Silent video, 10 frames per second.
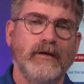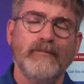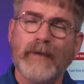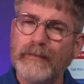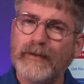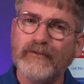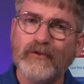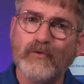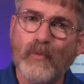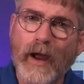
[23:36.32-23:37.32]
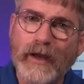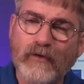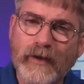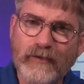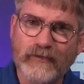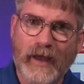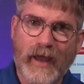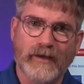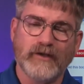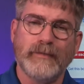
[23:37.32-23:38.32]
Maybe this is why Greece
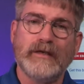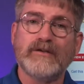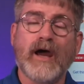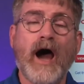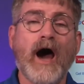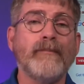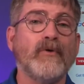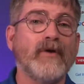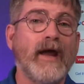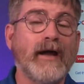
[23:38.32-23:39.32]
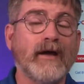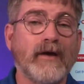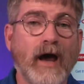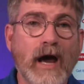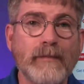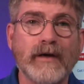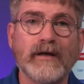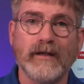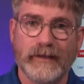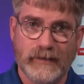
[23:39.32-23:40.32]
had to be toppled
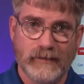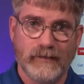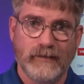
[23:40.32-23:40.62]
economically.